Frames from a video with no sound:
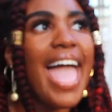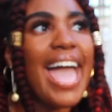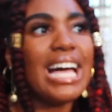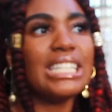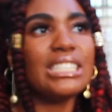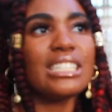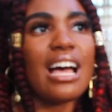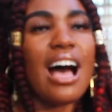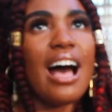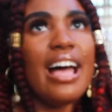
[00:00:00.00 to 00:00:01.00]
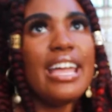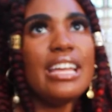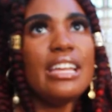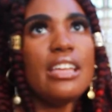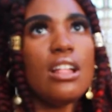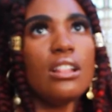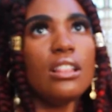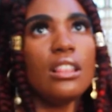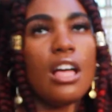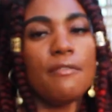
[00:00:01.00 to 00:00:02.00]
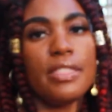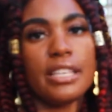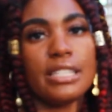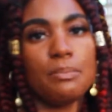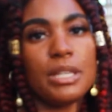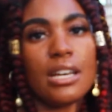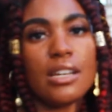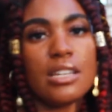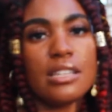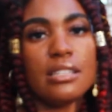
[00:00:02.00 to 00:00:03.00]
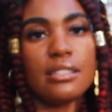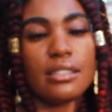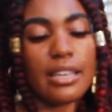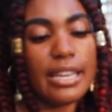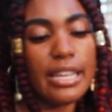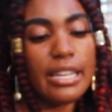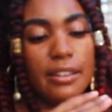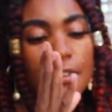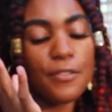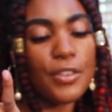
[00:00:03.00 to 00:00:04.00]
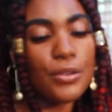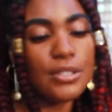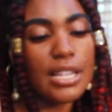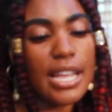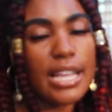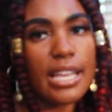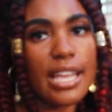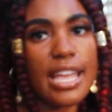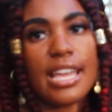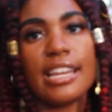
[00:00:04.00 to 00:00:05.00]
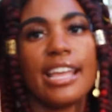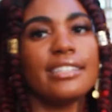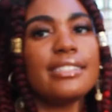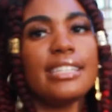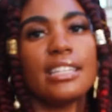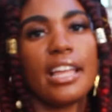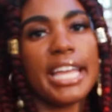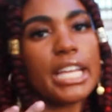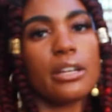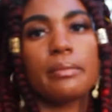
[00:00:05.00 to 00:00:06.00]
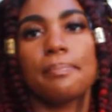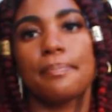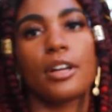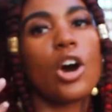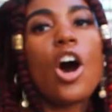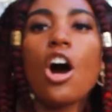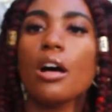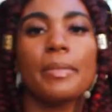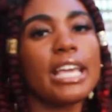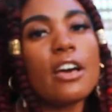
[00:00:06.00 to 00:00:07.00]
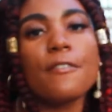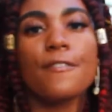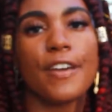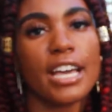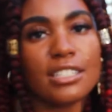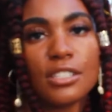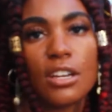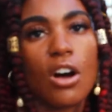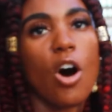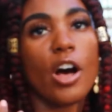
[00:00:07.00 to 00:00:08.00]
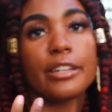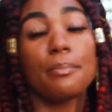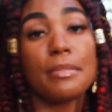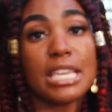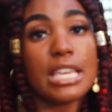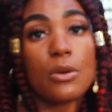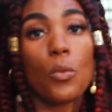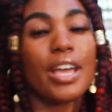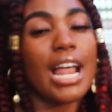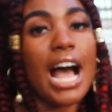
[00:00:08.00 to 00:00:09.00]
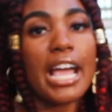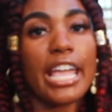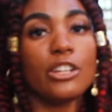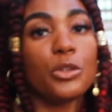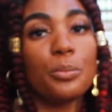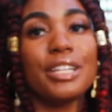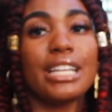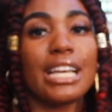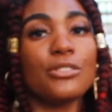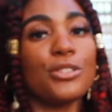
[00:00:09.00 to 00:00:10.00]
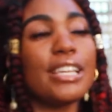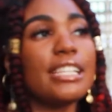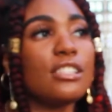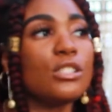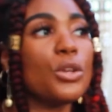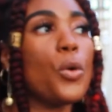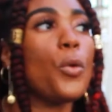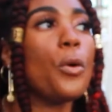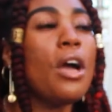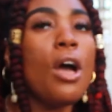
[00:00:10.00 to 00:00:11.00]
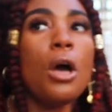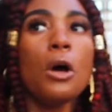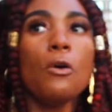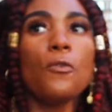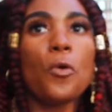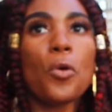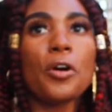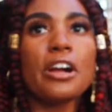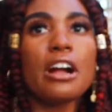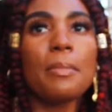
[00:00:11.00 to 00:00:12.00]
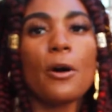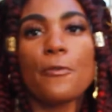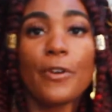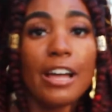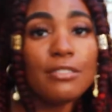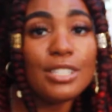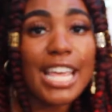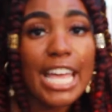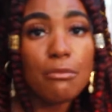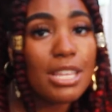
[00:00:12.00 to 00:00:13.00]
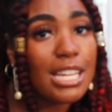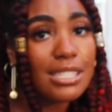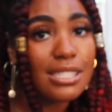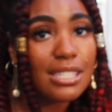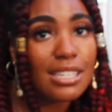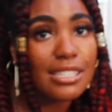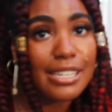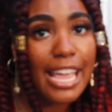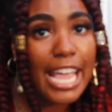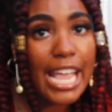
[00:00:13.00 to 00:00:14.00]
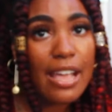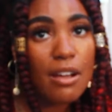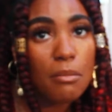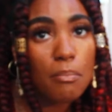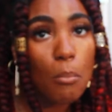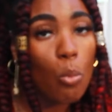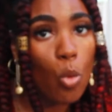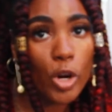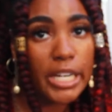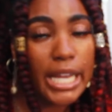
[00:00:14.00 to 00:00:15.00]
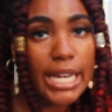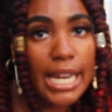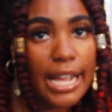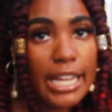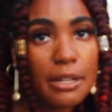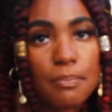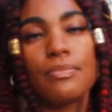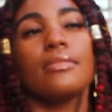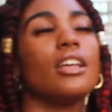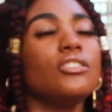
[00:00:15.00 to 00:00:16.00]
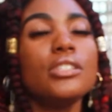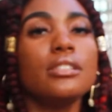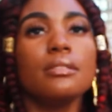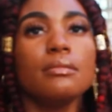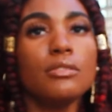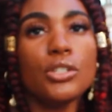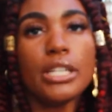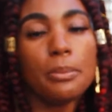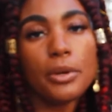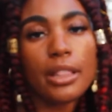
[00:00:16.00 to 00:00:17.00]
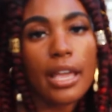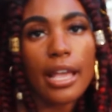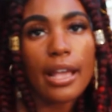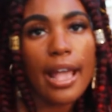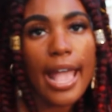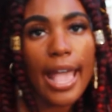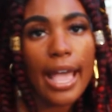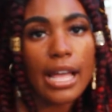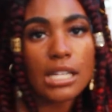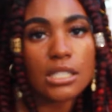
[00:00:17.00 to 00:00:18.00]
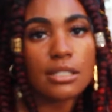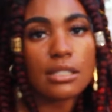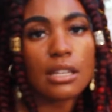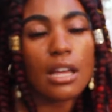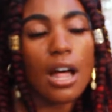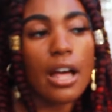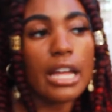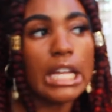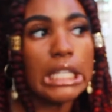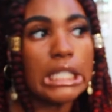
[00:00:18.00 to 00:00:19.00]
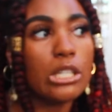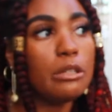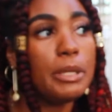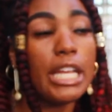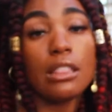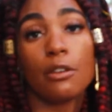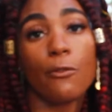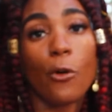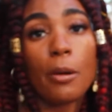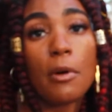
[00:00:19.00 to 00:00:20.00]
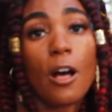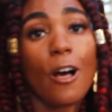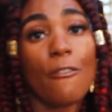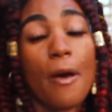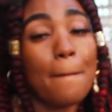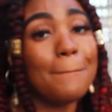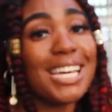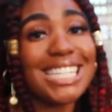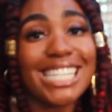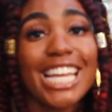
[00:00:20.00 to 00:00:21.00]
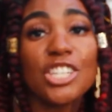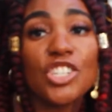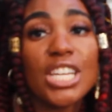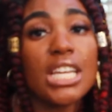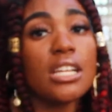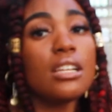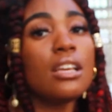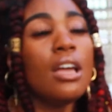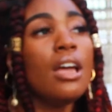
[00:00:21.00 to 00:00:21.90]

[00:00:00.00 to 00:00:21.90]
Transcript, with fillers: And I love this because it feels like an instant like calming effect on me when I do breathing exercises. So for about five to ten minutes a day, morning and night, I'll just do deep breathing. And this could be in the form of meditation.